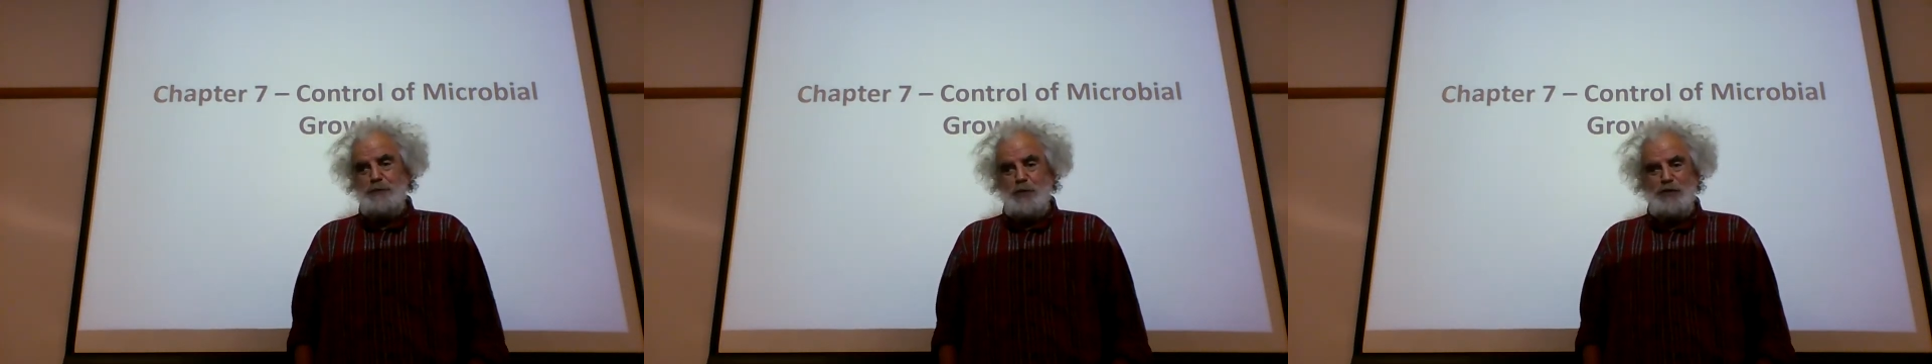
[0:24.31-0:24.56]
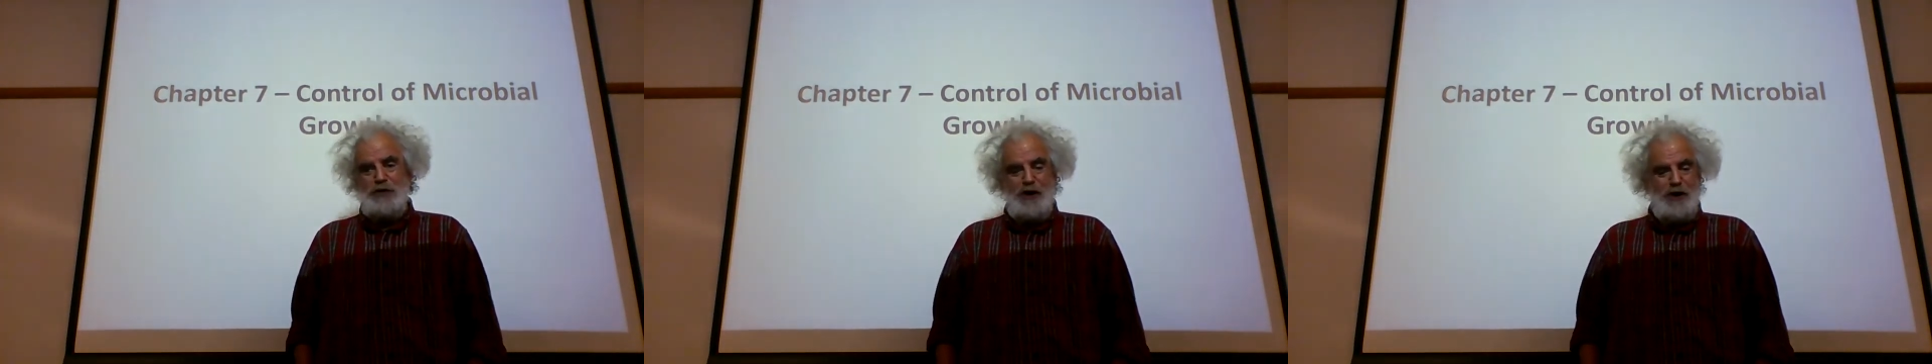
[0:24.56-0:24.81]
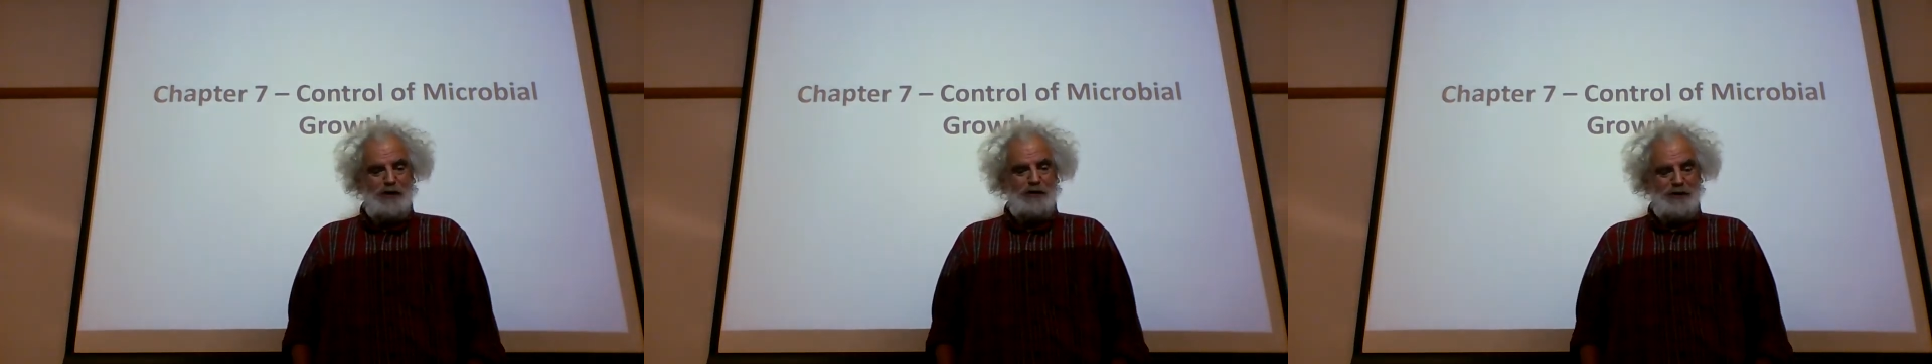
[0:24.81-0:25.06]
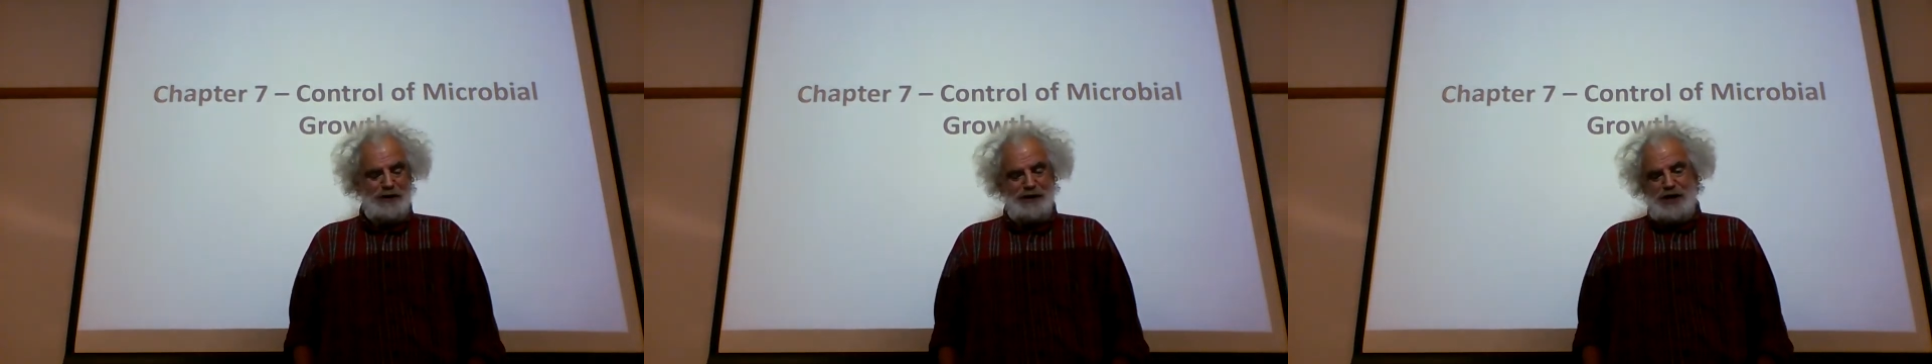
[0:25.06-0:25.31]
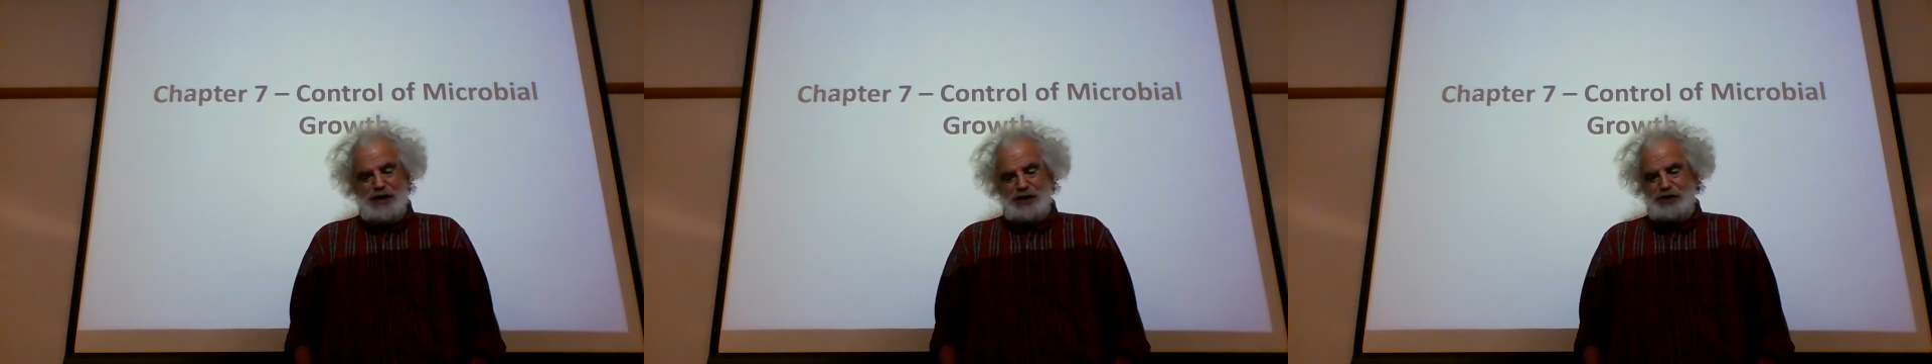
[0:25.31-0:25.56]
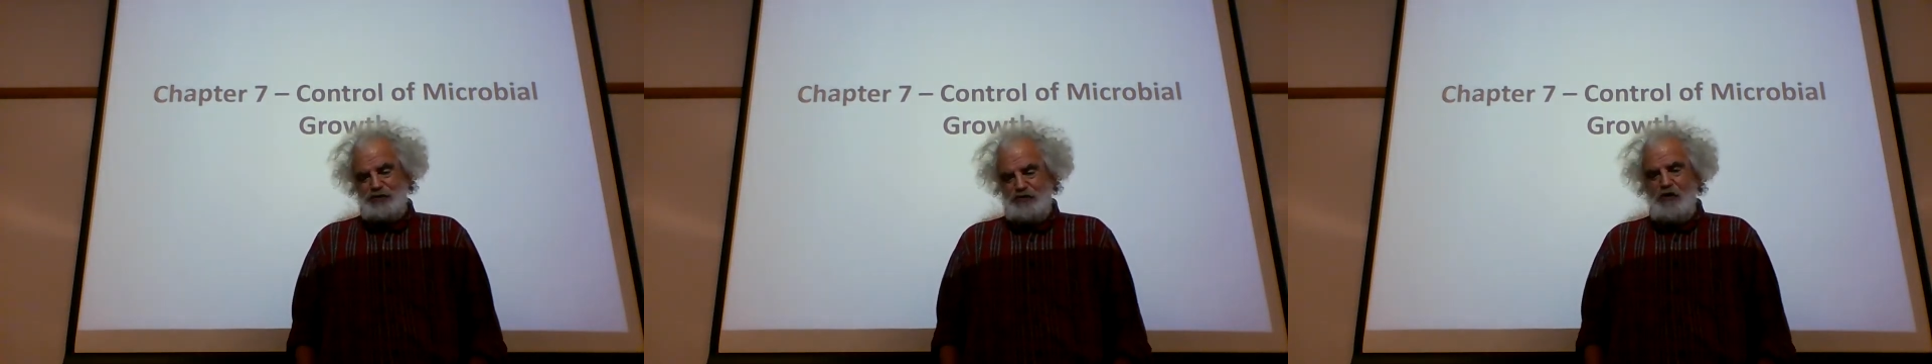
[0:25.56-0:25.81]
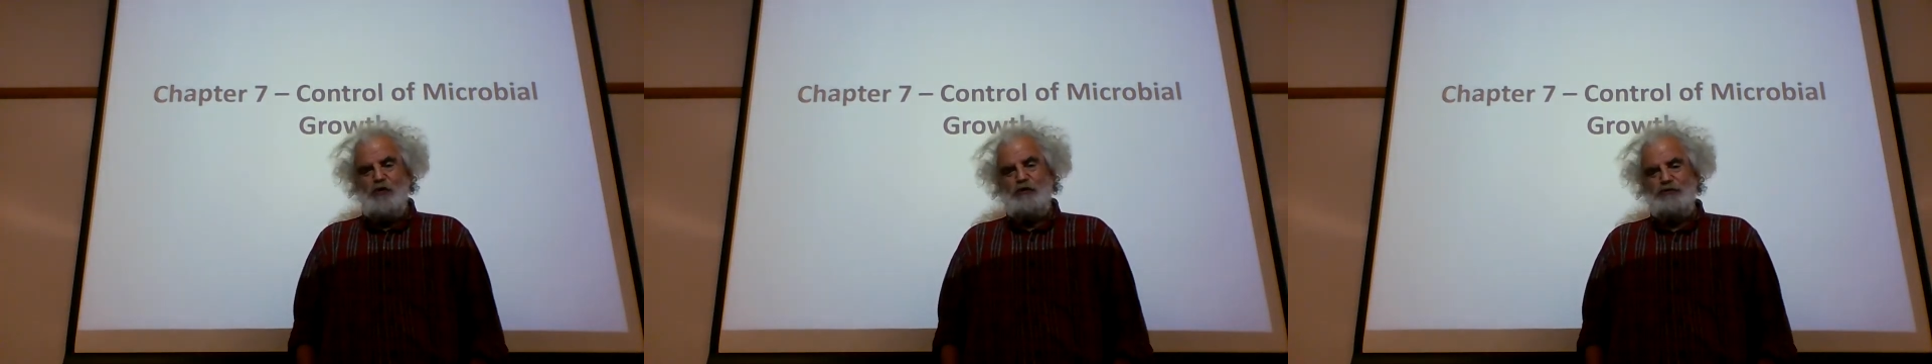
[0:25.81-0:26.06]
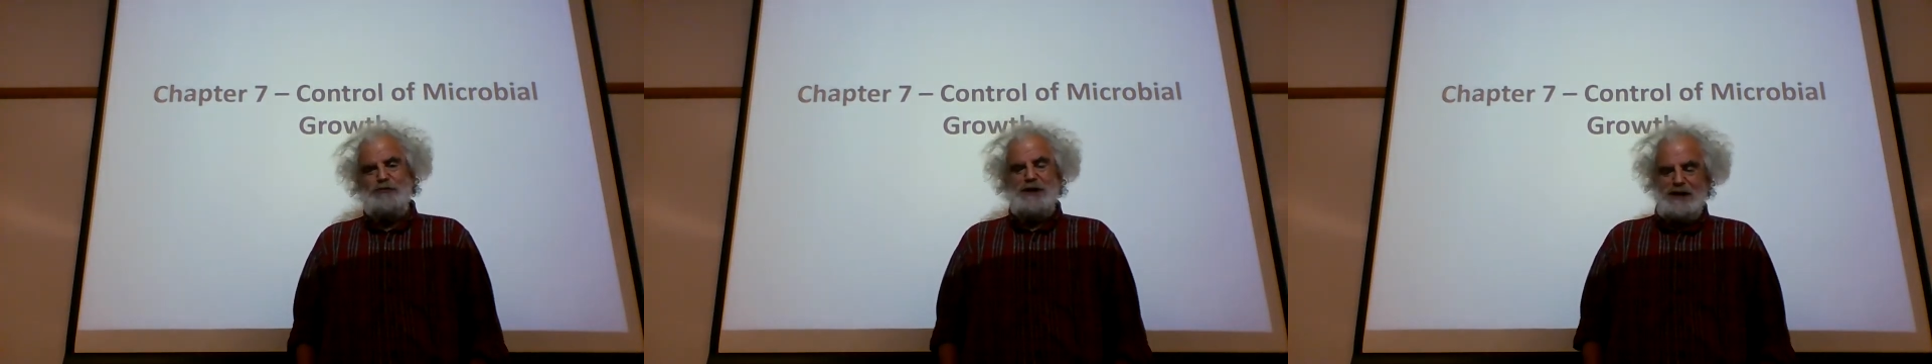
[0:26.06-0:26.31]
with all the
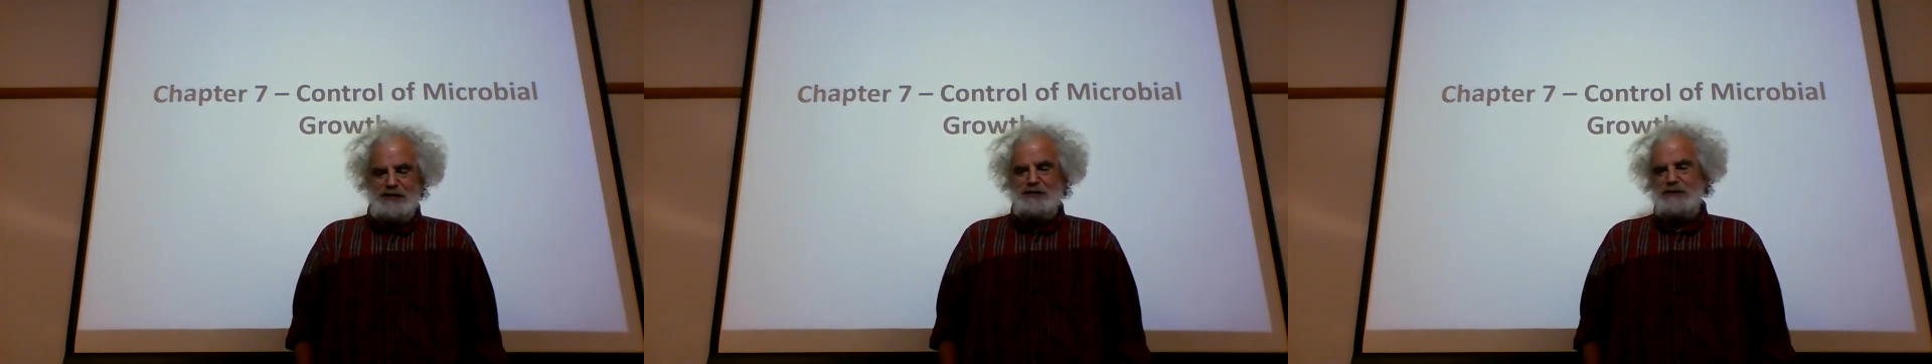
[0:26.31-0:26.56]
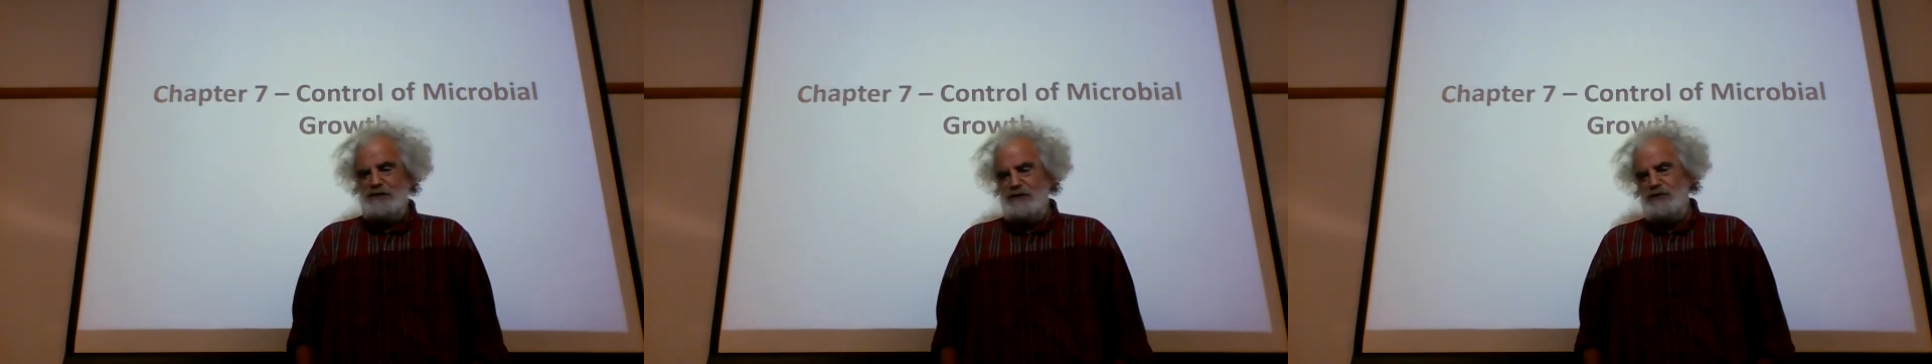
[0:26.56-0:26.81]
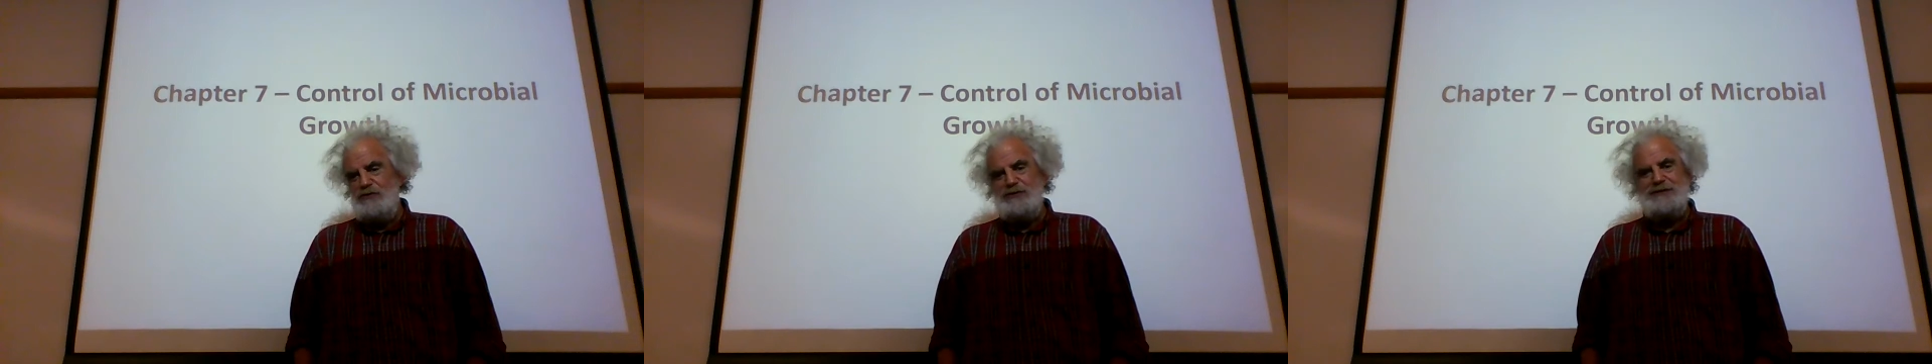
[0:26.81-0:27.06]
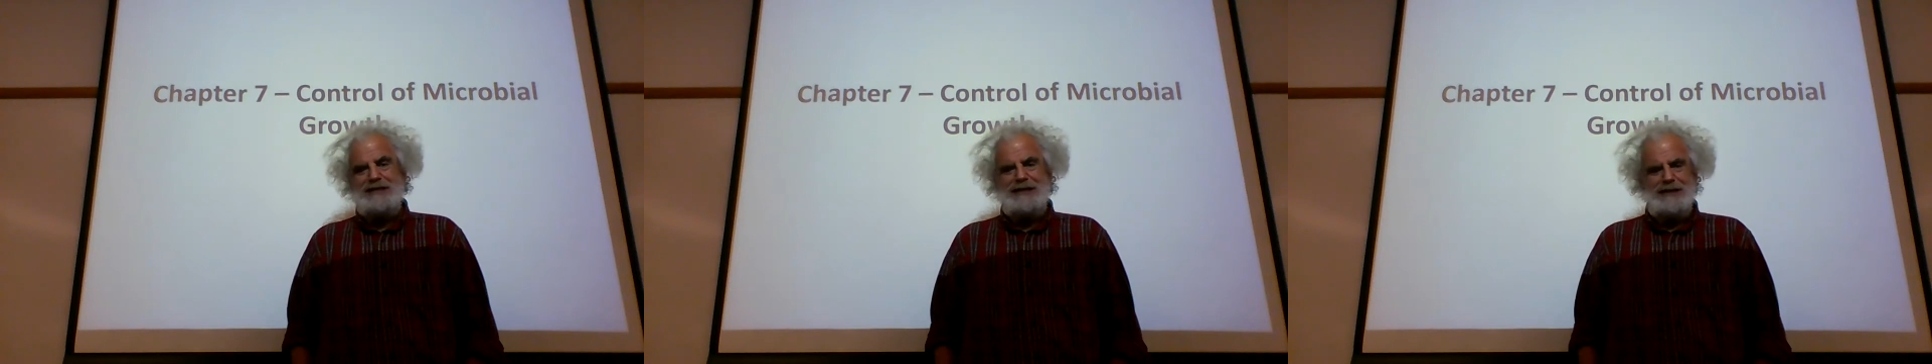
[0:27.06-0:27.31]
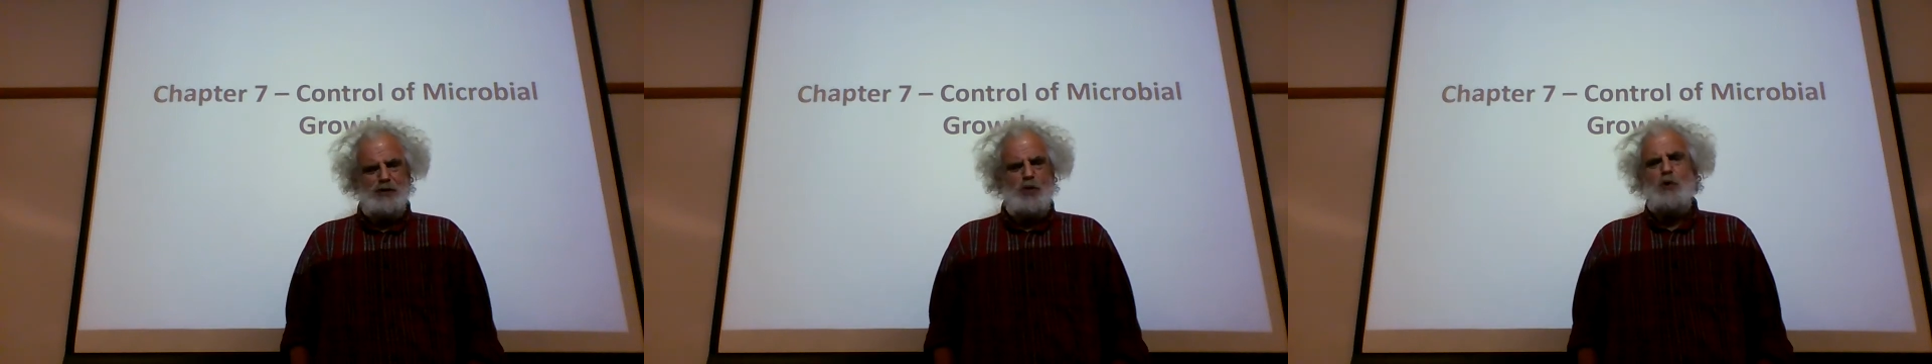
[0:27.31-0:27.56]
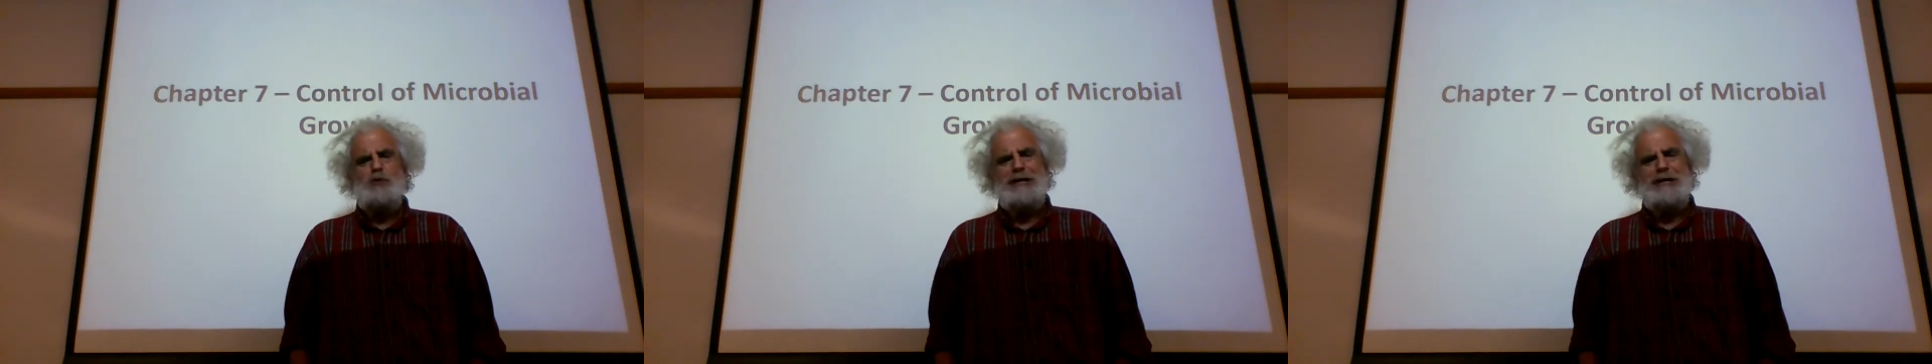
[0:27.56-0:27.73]
controls being used, the quote,